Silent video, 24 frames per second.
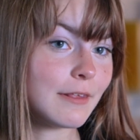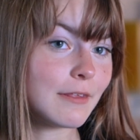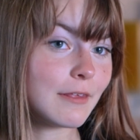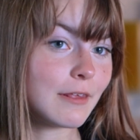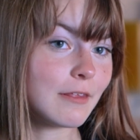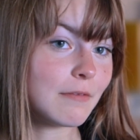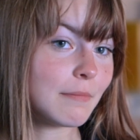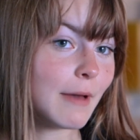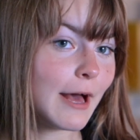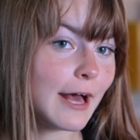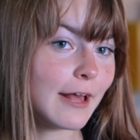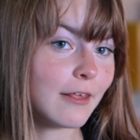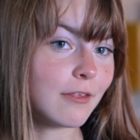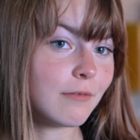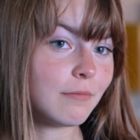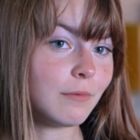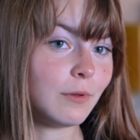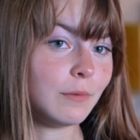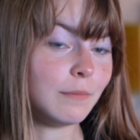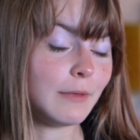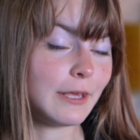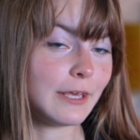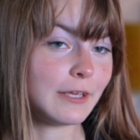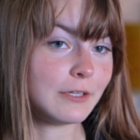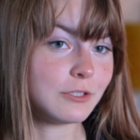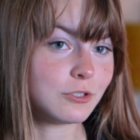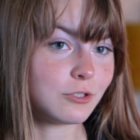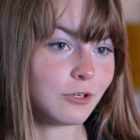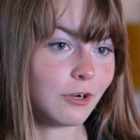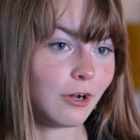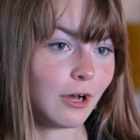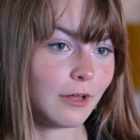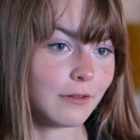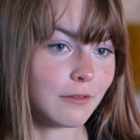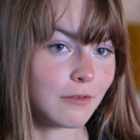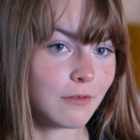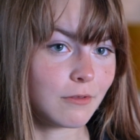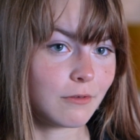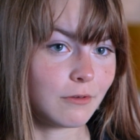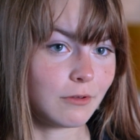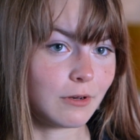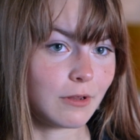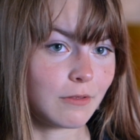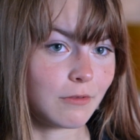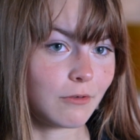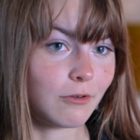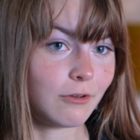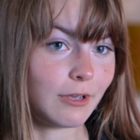as, as possible, making sure all the
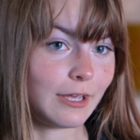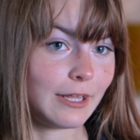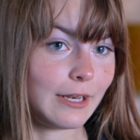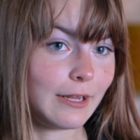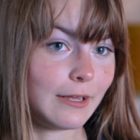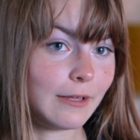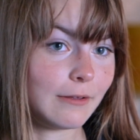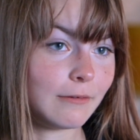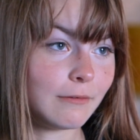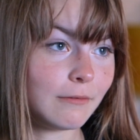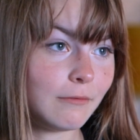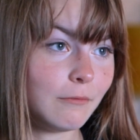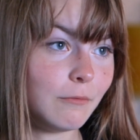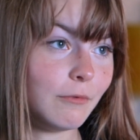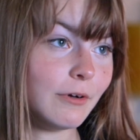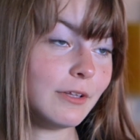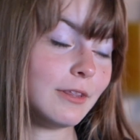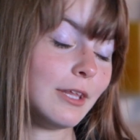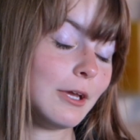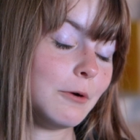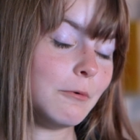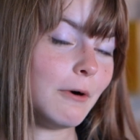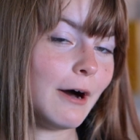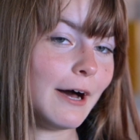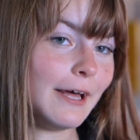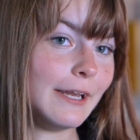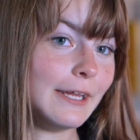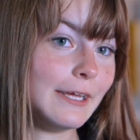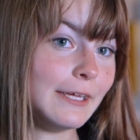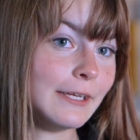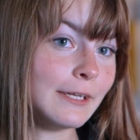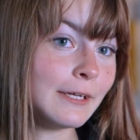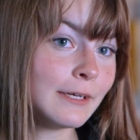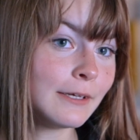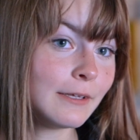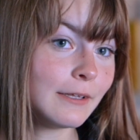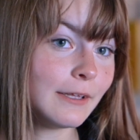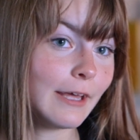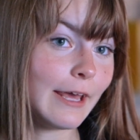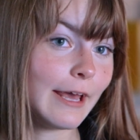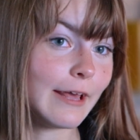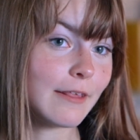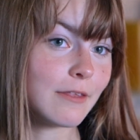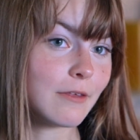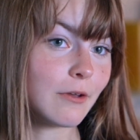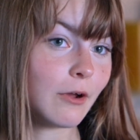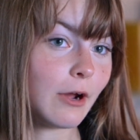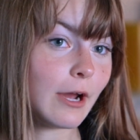students are getting what they wanted
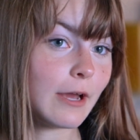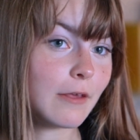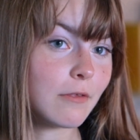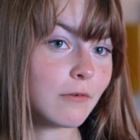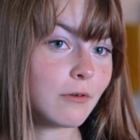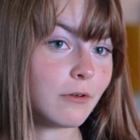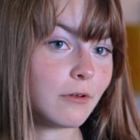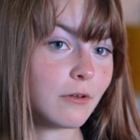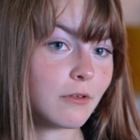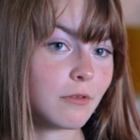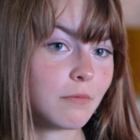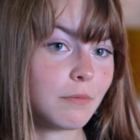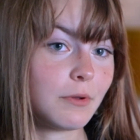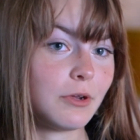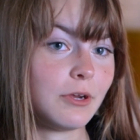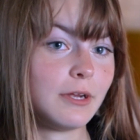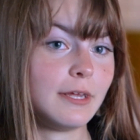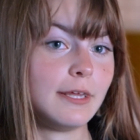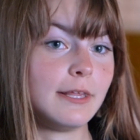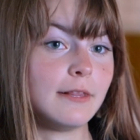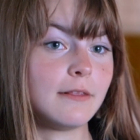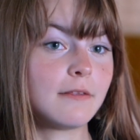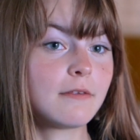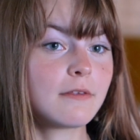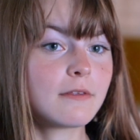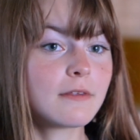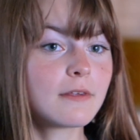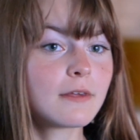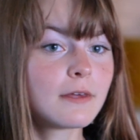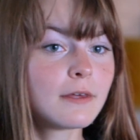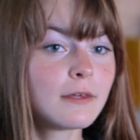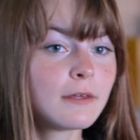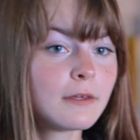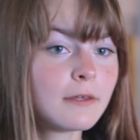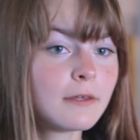as their high school experience.